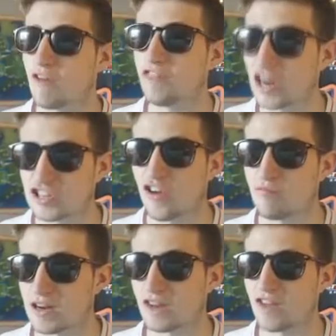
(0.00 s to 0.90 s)
will finish
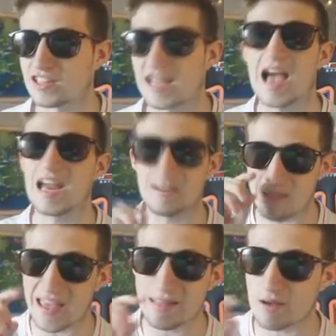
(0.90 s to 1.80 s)
off my defense
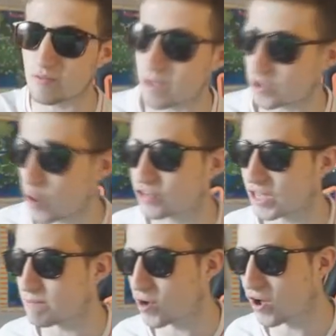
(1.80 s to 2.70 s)
and mainly my, my
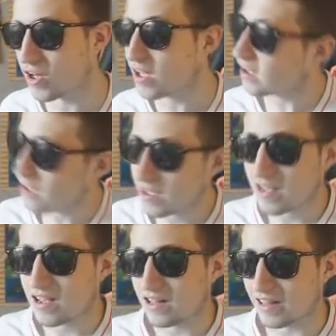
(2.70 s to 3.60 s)
goalkeeper.
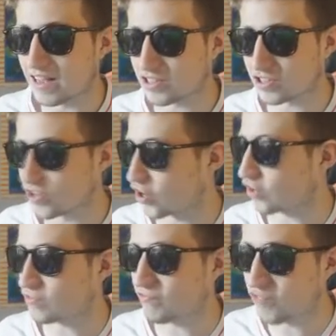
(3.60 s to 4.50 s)
Let's just not